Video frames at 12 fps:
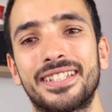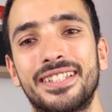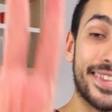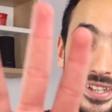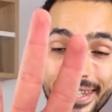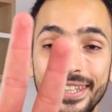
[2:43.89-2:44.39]

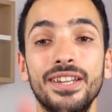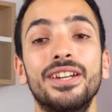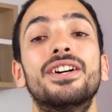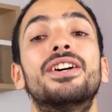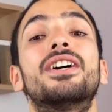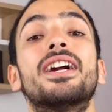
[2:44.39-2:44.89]
3.
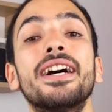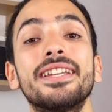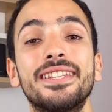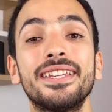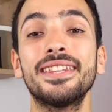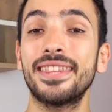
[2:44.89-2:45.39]

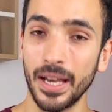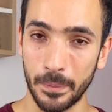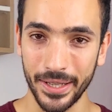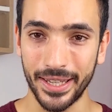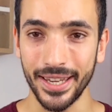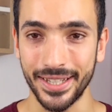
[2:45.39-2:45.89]
Writing the
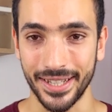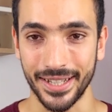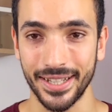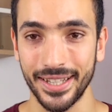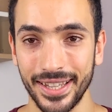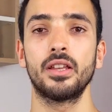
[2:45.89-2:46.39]
application.